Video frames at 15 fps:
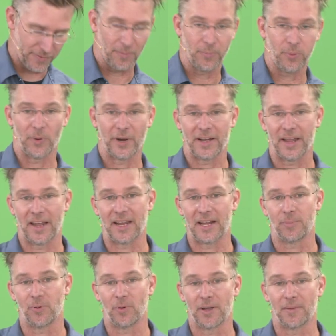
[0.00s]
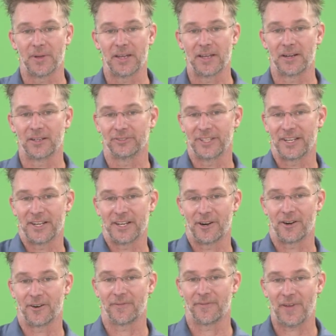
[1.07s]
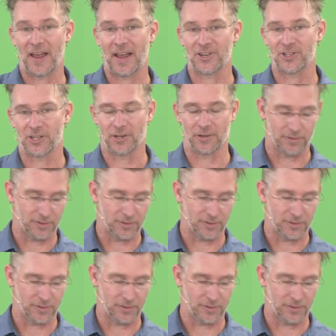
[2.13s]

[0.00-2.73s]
from point A to point B in a linear fashion.